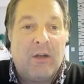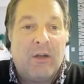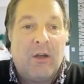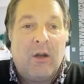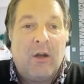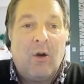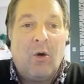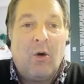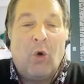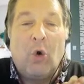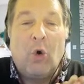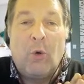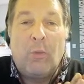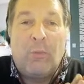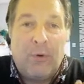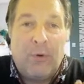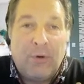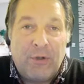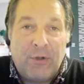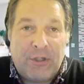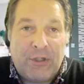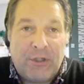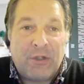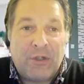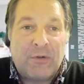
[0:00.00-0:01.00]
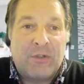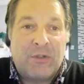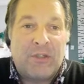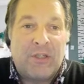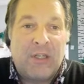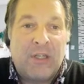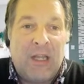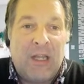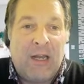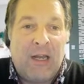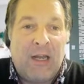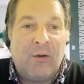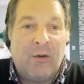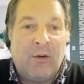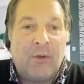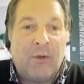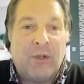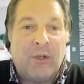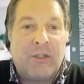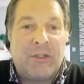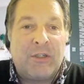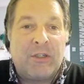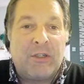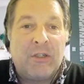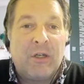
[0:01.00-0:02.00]
or produce the
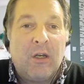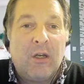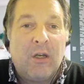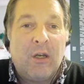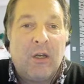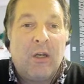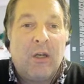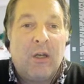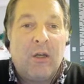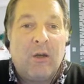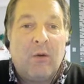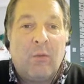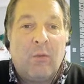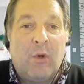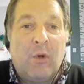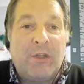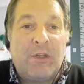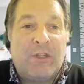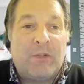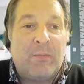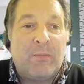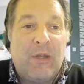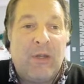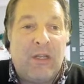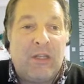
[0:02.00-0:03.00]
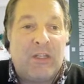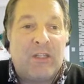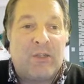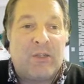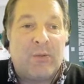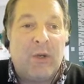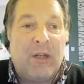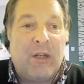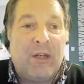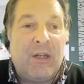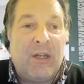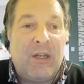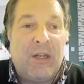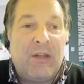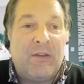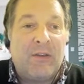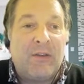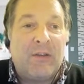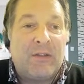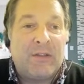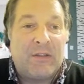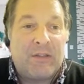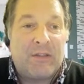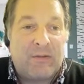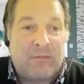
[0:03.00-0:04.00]
language, which means we're neither
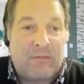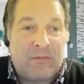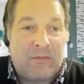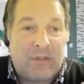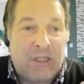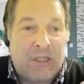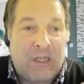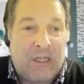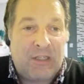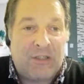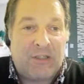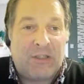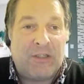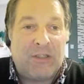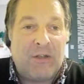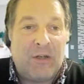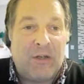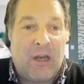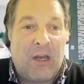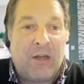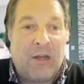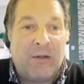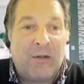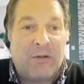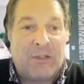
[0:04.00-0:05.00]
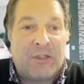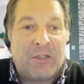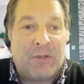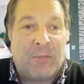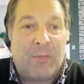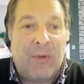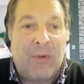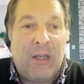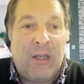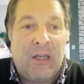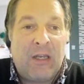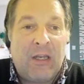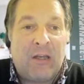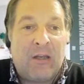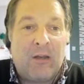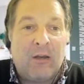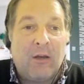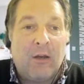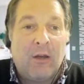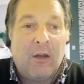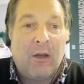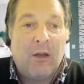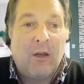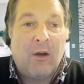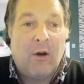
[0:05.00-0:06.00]
teaching you how to speak,
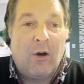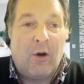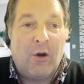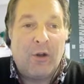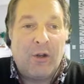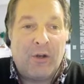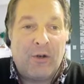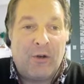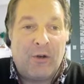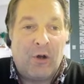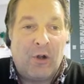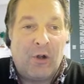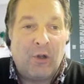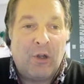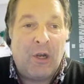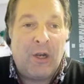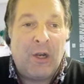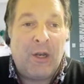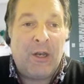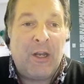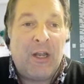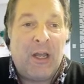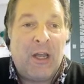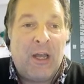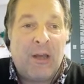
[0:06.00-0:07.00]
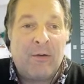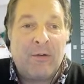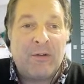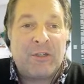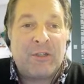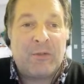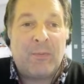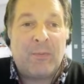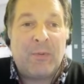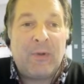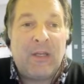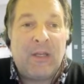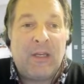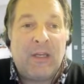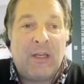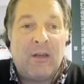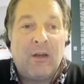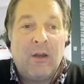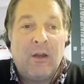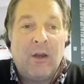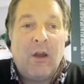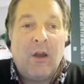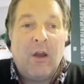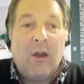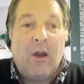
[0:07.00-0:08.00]
or you're not learning how to speak,
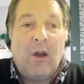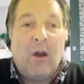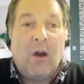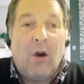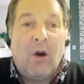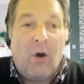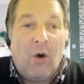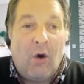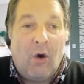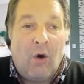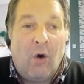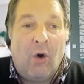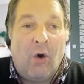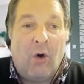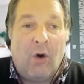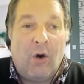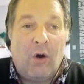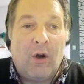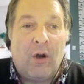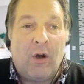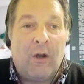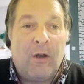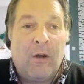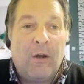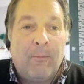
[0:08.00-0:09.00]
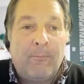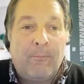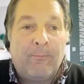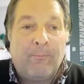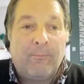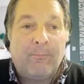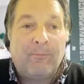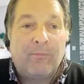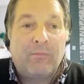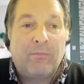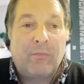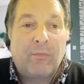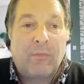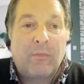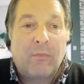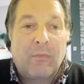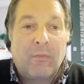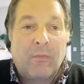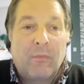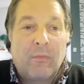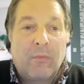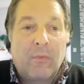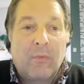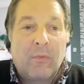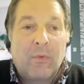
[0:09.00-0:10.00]
or
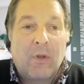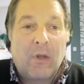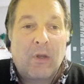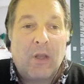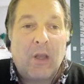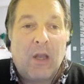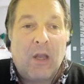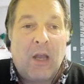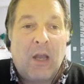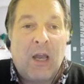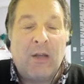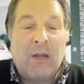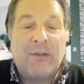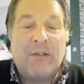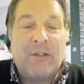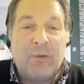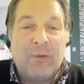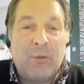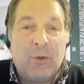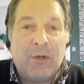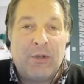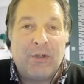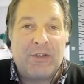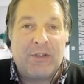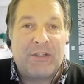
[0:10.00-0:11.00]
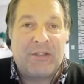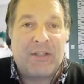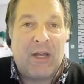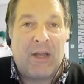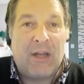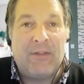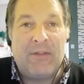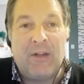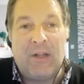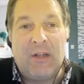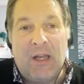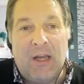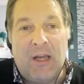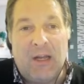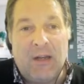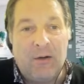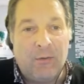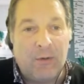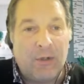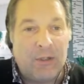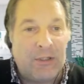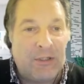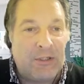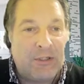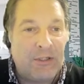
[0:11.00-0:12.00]
how to understand the
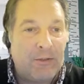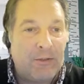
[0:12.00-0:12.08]
language.